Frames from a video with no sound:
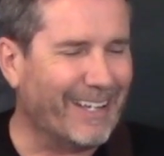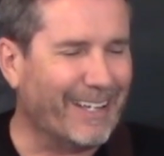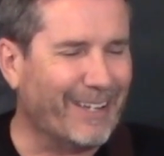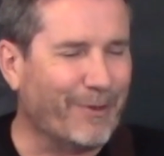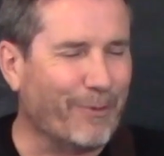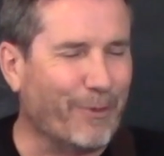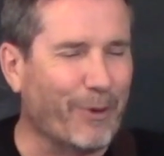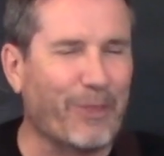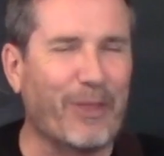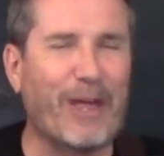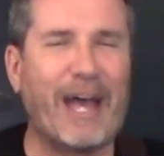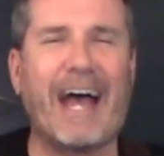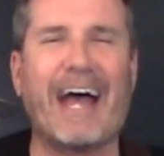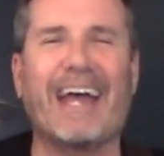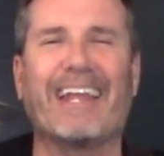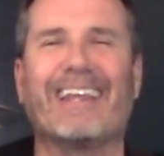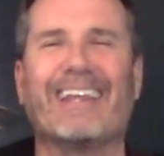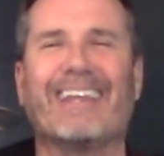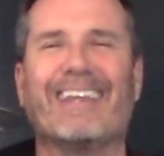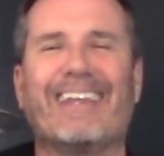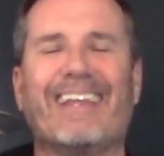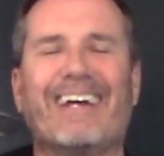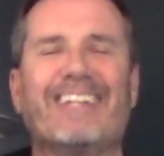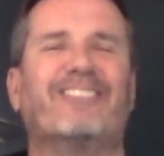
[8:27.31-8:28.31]
With
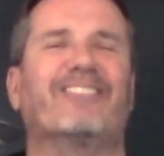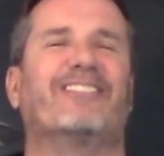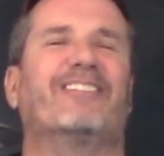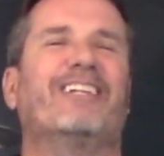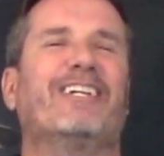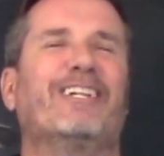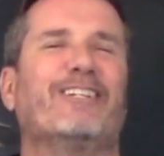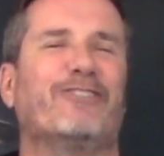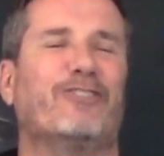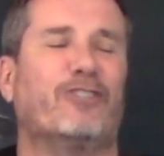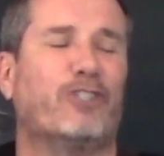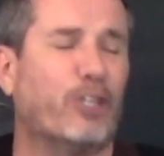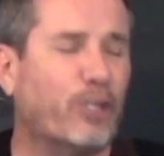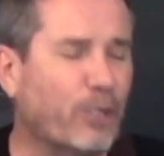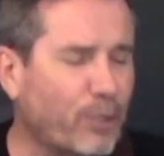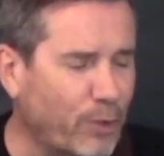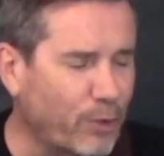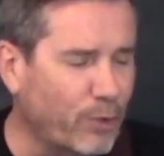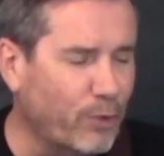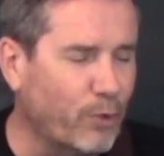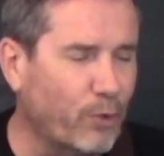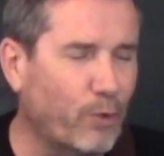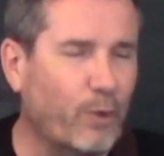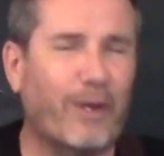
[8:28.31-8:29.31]
that, let's get
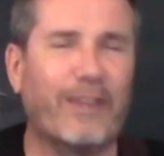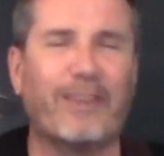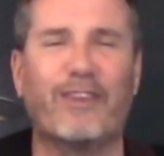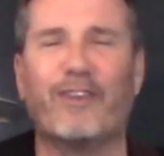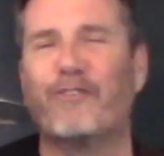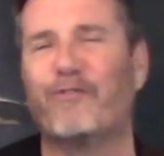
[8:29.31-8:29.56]
to the